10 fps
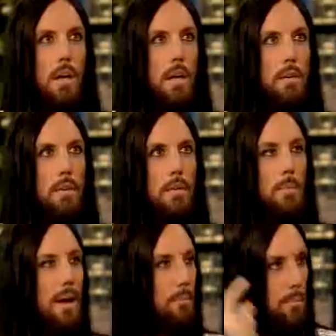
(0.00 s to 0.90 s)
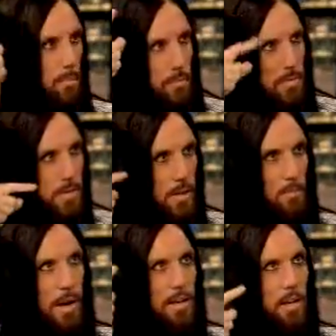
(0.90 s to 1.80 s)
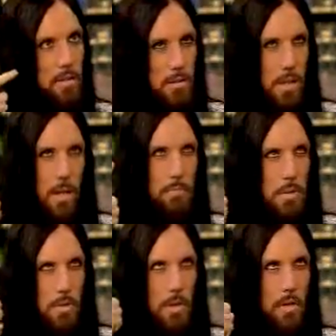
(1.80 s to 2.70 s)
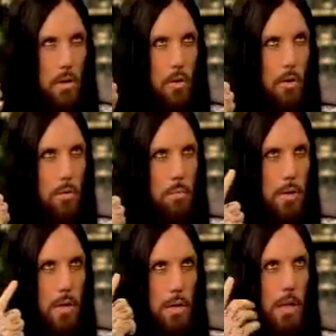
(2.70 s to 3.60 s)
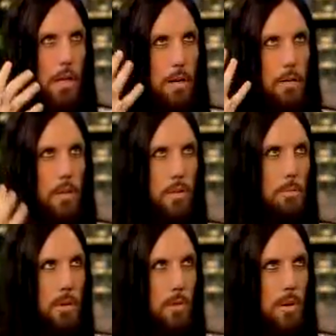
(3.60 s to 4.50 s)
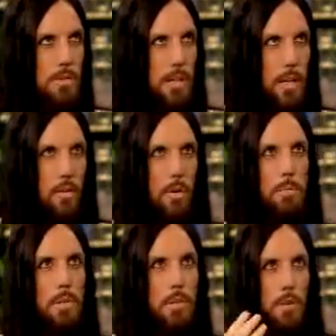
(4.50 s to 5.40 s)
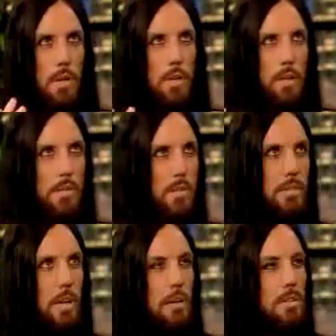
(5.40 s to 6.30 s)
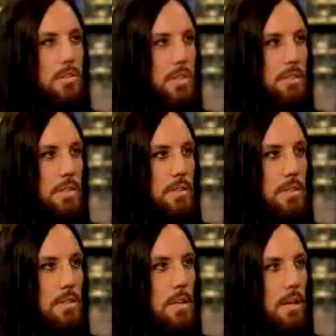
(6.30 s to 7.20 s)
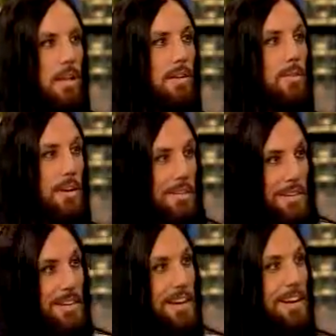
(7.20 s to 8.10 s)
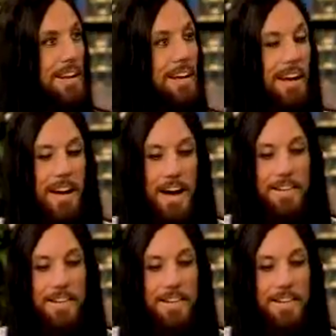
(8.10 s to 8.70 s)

in my sick mind, I was like, I'm just going to go home, and I'm going to do my drugs like I normally do, and I'm going to just talk to Jesus. And that's what I did. I